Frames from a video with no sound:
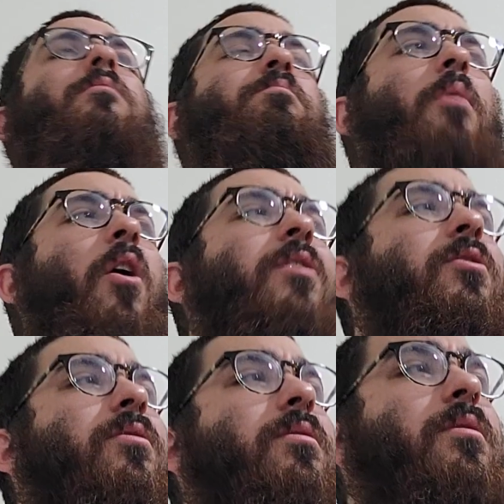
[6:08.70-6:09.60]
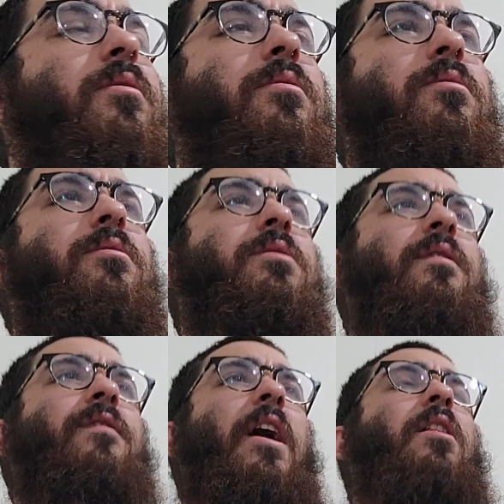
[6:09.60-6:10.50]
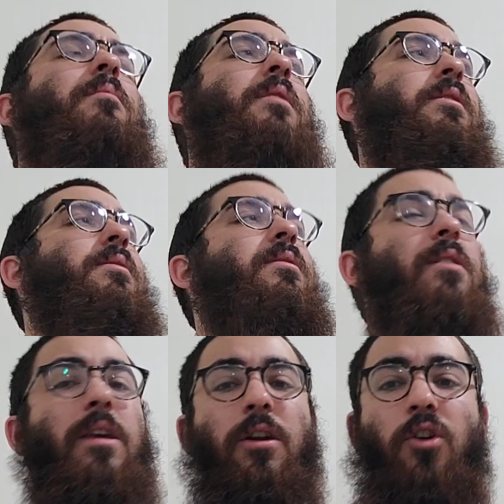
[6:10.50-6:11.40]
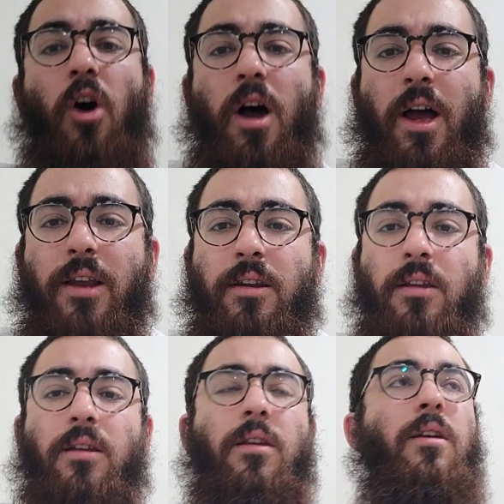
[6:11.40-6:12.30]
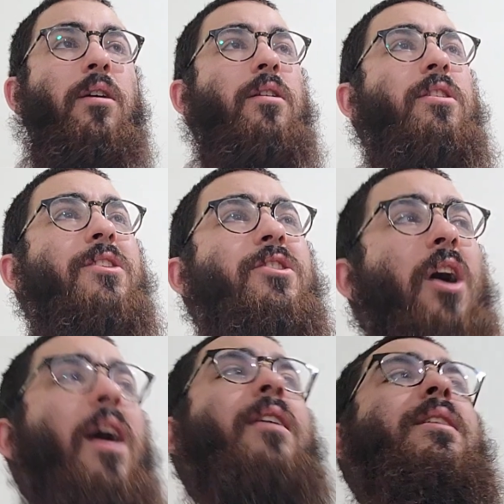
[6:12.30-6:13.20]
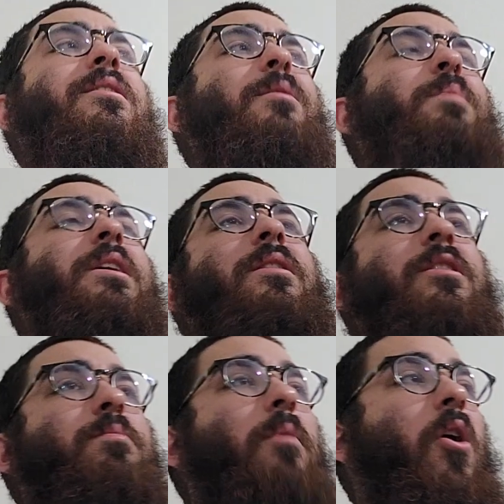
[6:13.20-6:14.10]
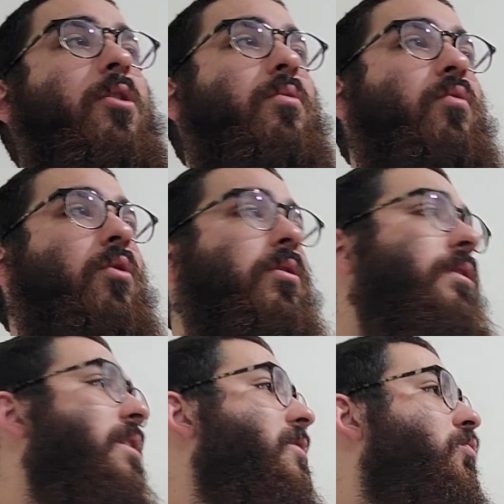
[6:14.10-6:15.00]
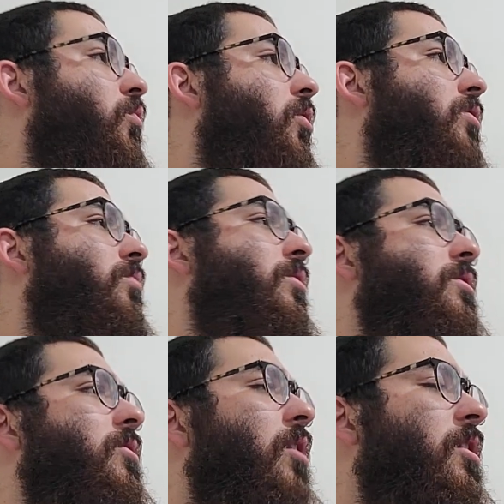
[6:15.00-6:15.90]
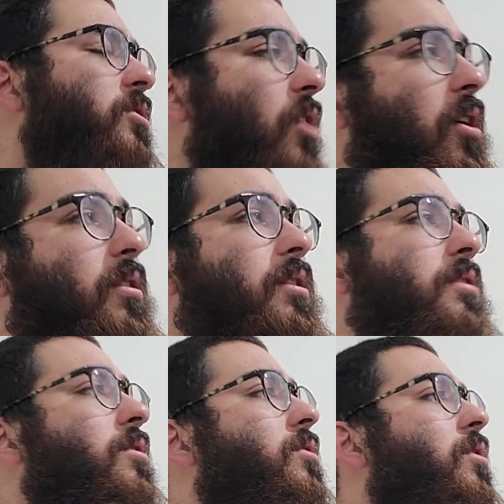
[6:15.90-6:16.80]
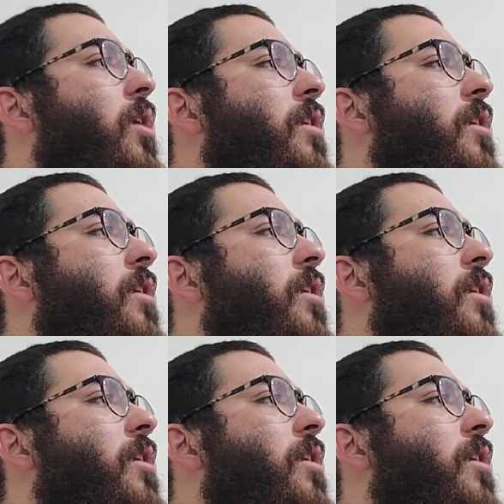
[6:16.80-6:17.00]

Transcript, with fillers: modern developments, God desired it to be in this modern world, this world where there's a lot of darkness, there's a